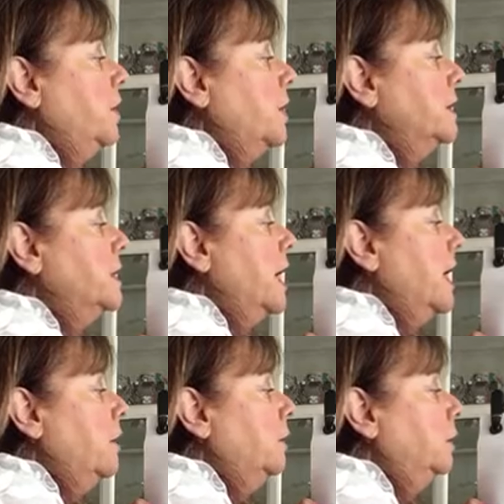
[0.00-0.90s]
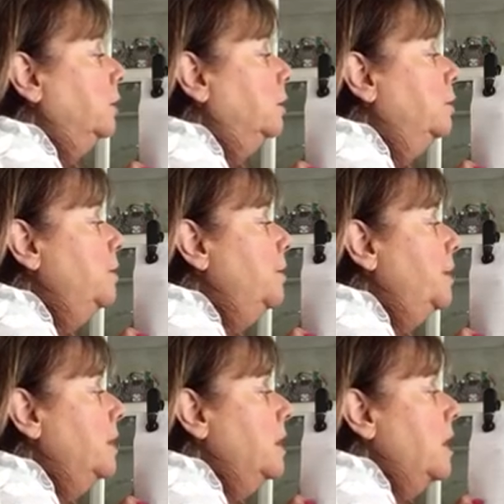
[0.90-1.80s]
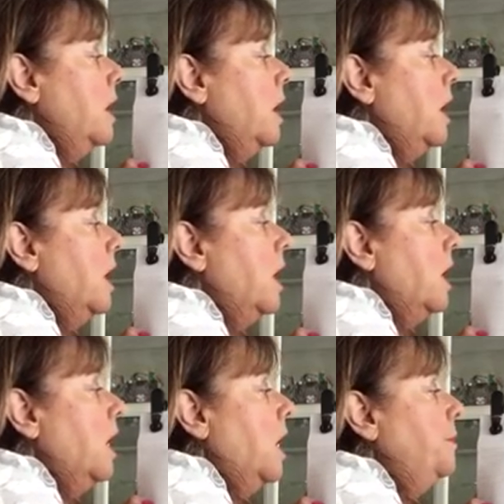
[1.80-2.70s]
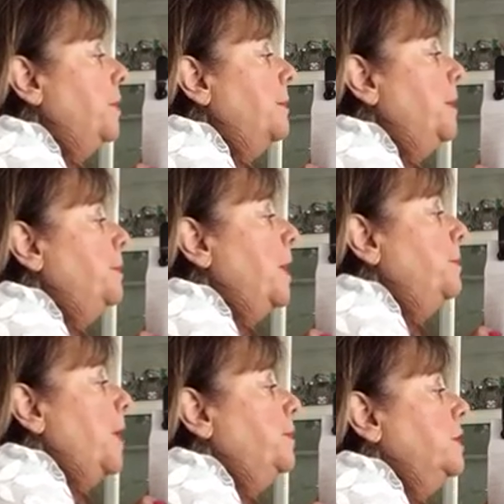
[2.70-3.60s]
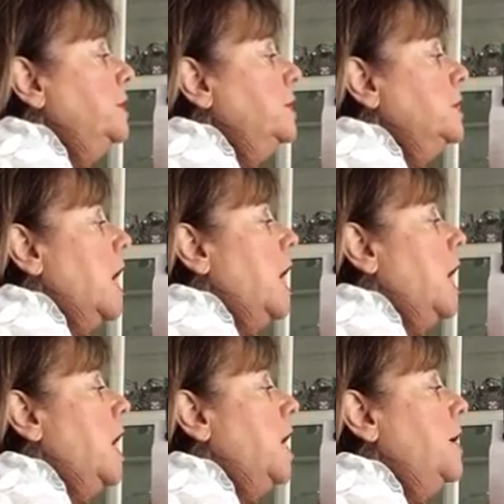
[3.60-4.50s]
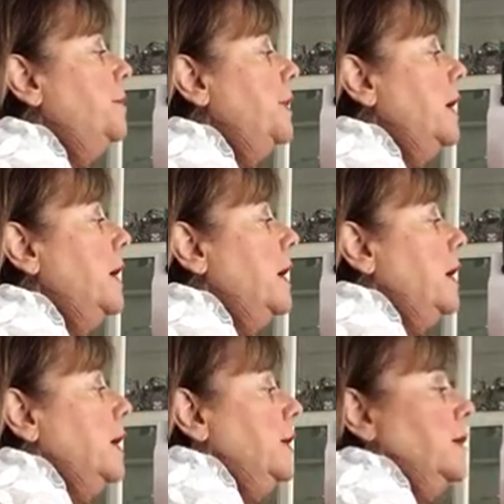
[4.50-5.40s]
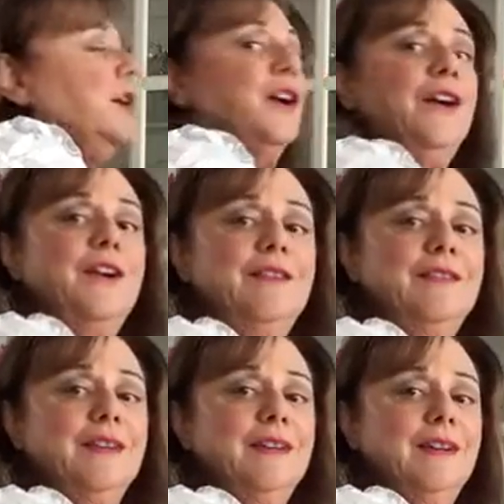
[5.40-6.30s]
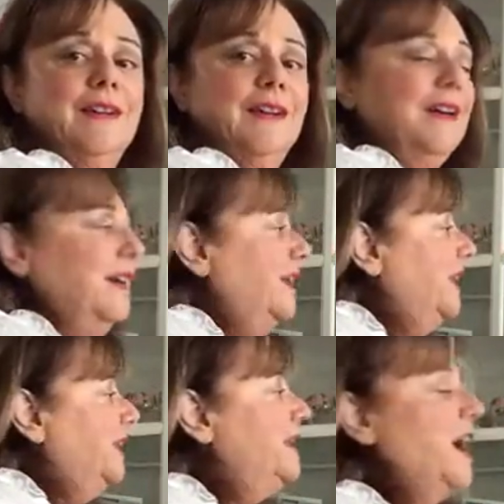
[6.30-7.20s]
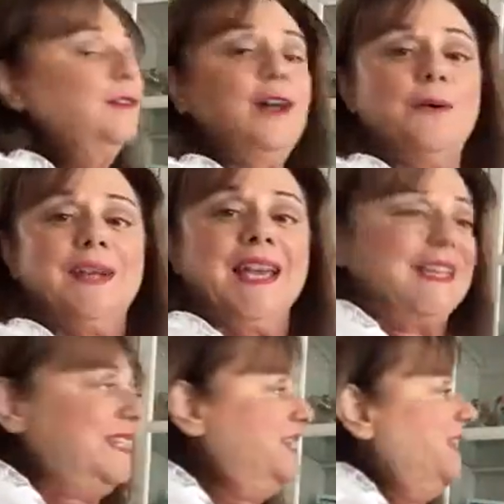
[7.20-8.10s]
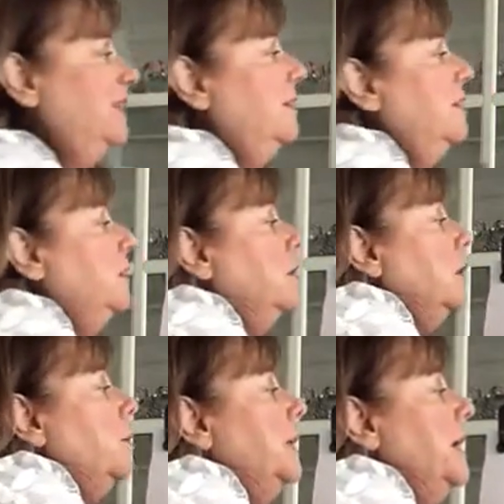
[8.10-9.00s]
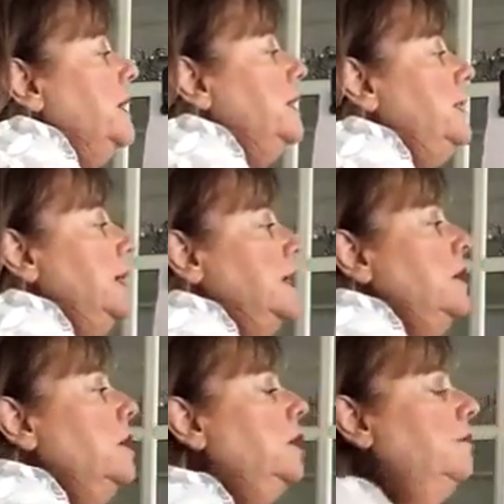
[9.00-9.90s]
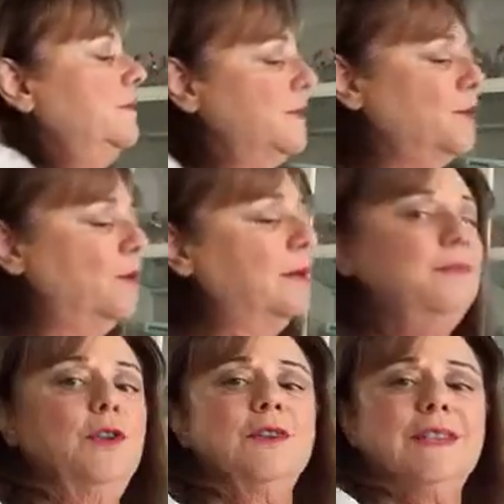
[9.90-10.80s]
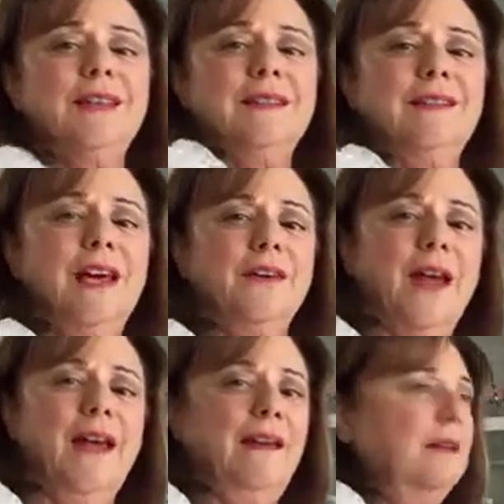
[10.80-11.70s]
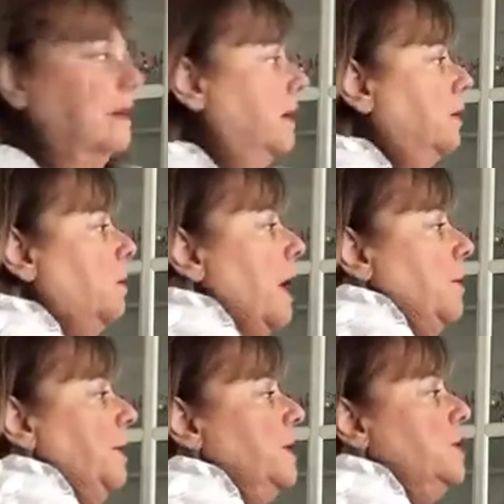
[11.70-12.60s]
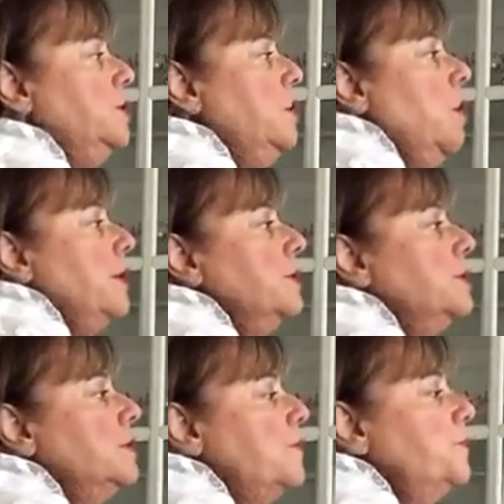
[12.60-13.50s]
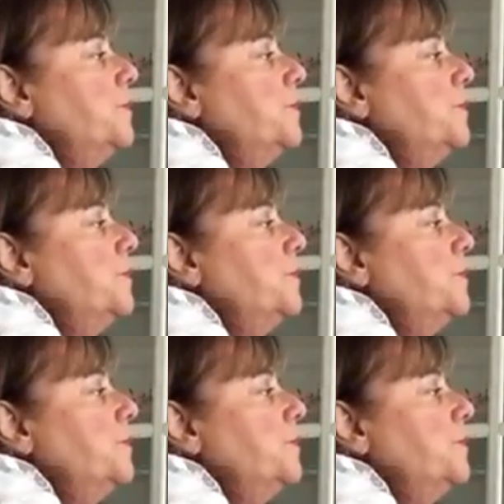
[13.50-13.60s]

line down, a loop, up to the top, and a curve. Now lowercase d. Lowercase d sort of looks like the letter A in a way when it starts.